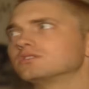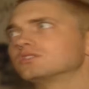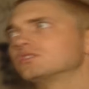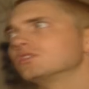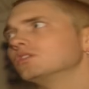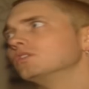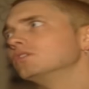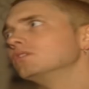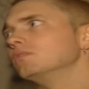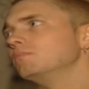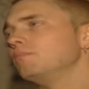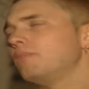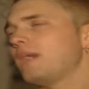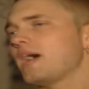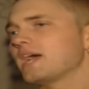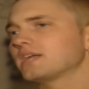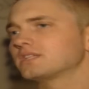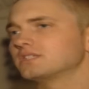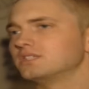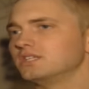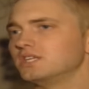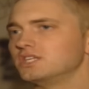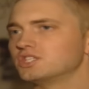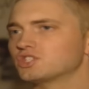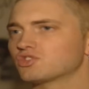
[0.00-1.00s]
to
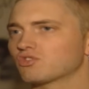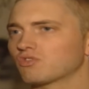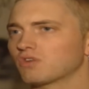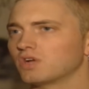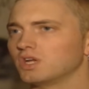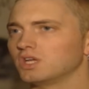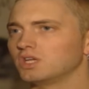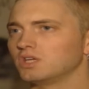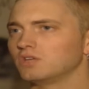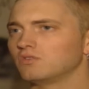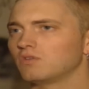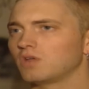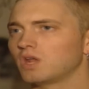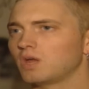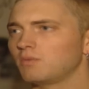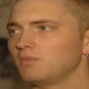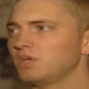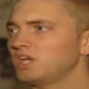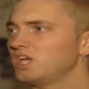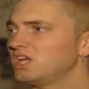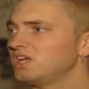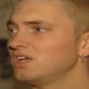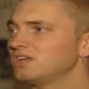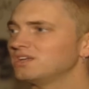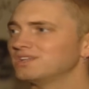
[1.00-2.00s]
back to Detroit, you know what I
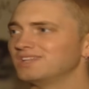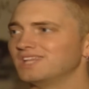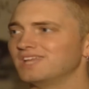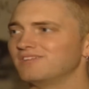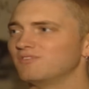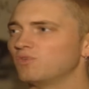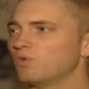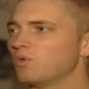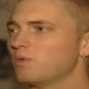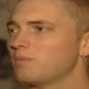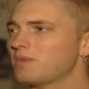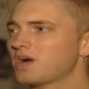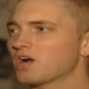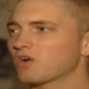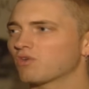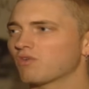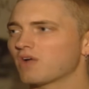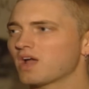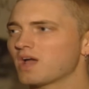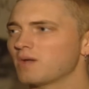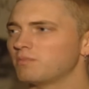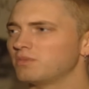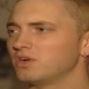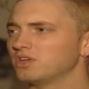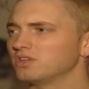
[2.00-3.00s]
mean? Living with my
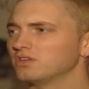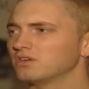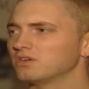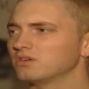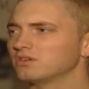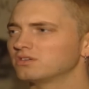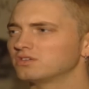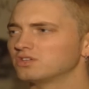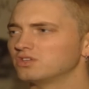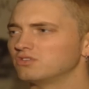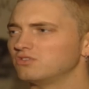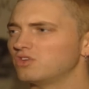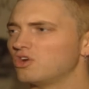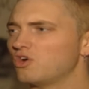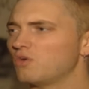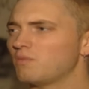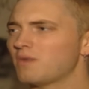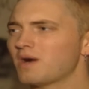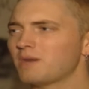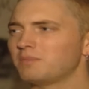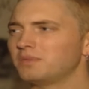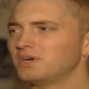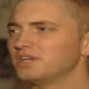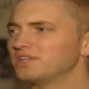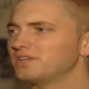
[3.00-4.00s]
grandmother, you know,
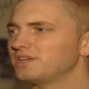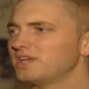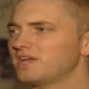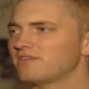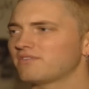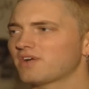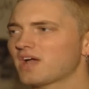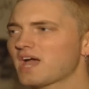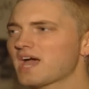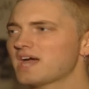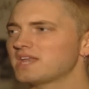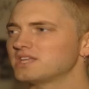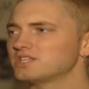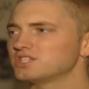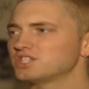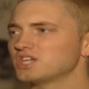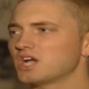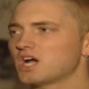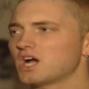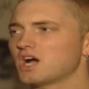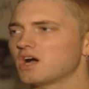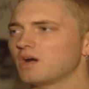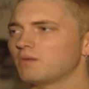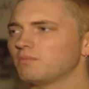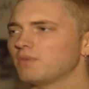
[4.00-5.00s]
my mother never had a
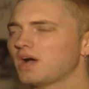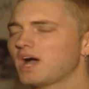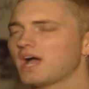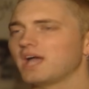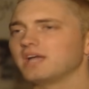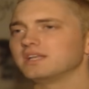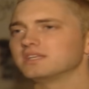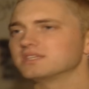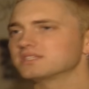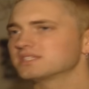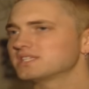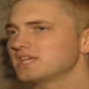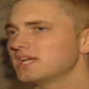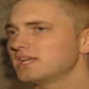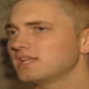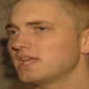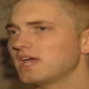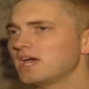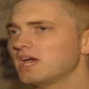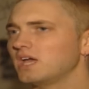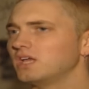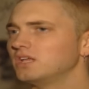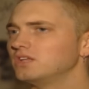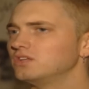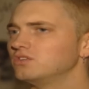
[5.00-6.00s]
job. I hate to say
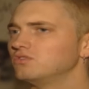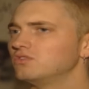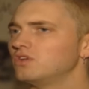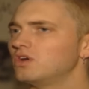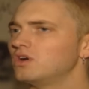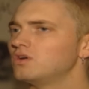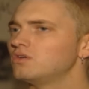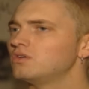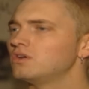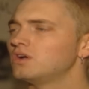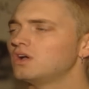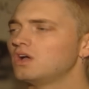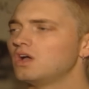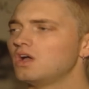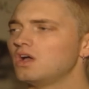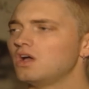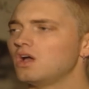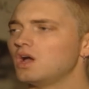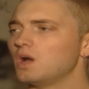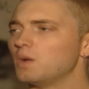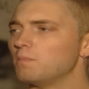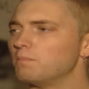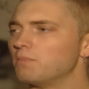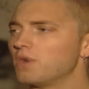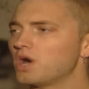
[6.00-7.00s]
that, you know,
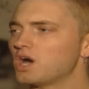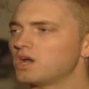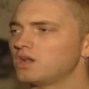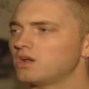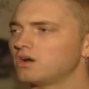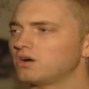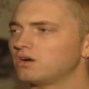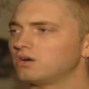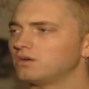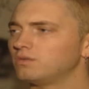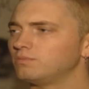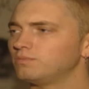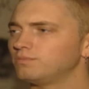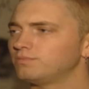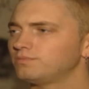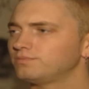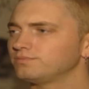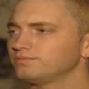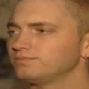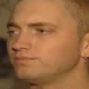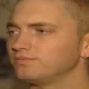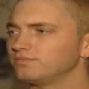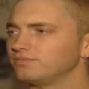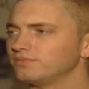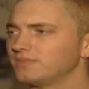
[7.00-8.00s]
but
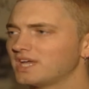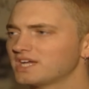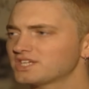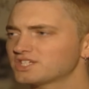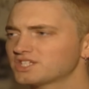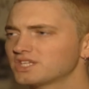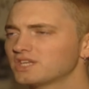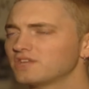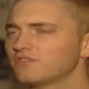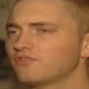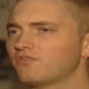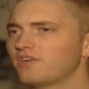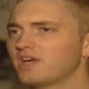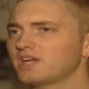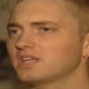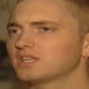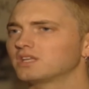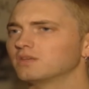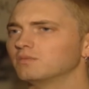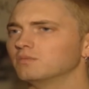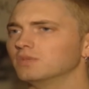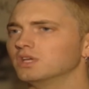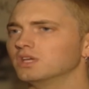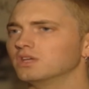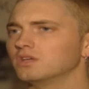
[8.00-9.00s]
that shit
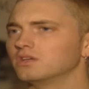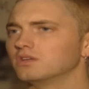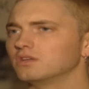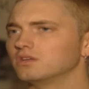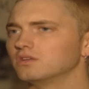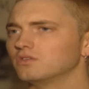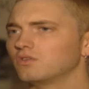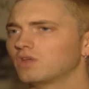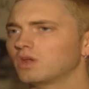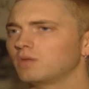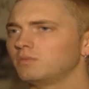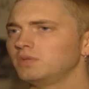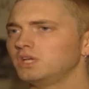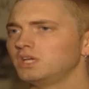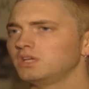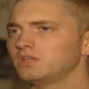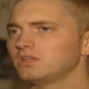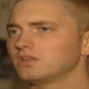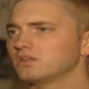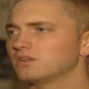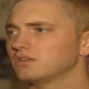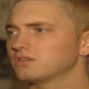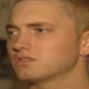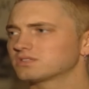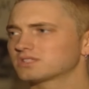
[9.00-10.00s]
affected me, you know what I mean?
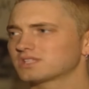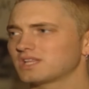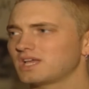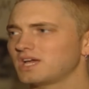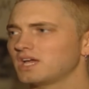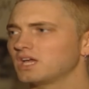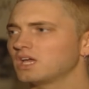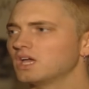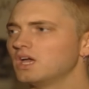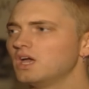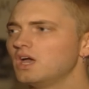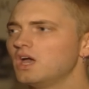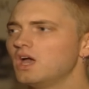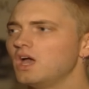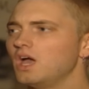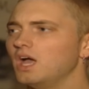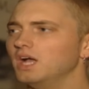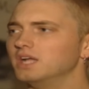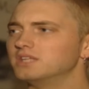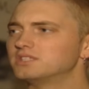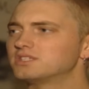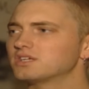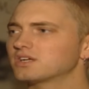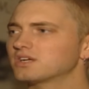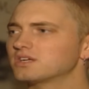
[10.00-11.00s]
It's like,
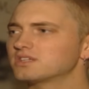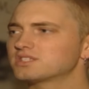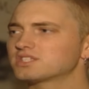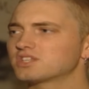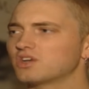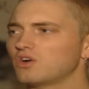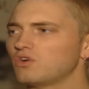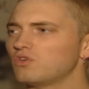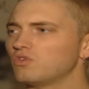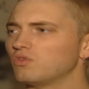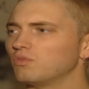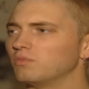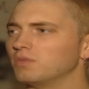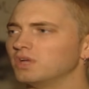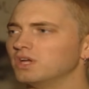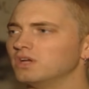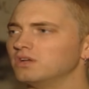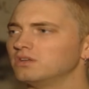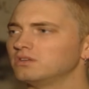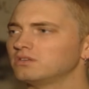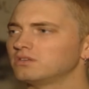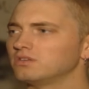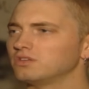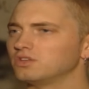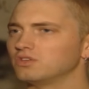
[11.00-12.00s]
it took a toll,
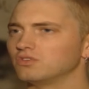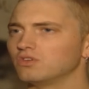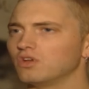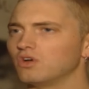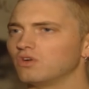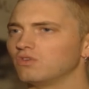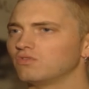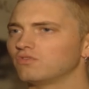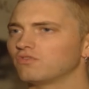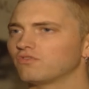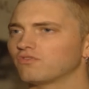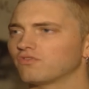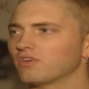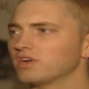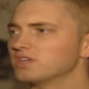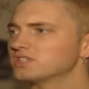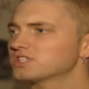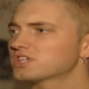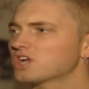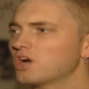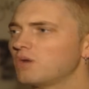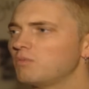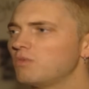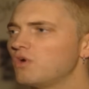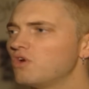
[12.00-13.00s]
man, you know?
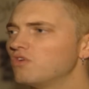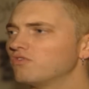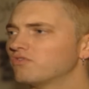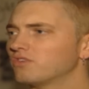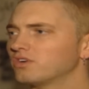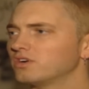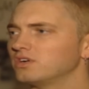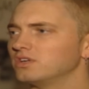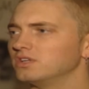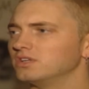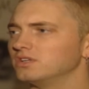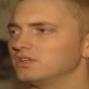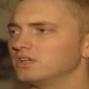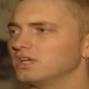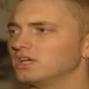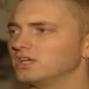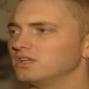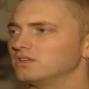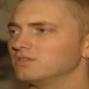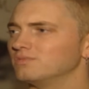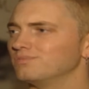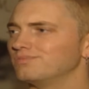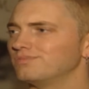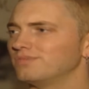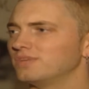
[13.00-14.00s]
Friends come over
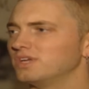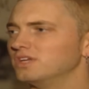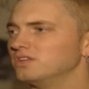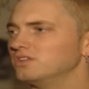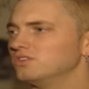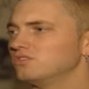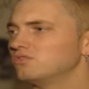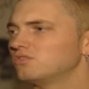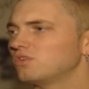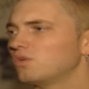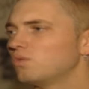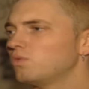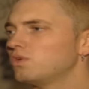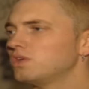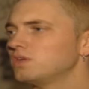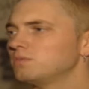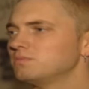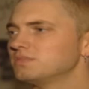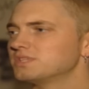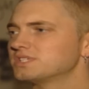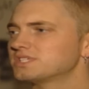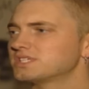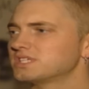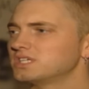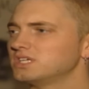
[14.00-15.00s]
and you don't want
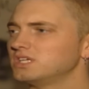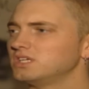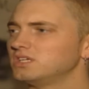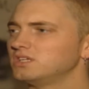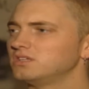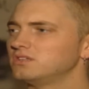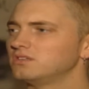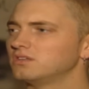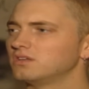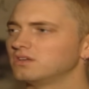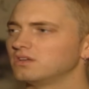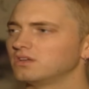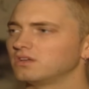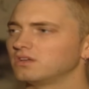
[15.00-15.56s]
them to see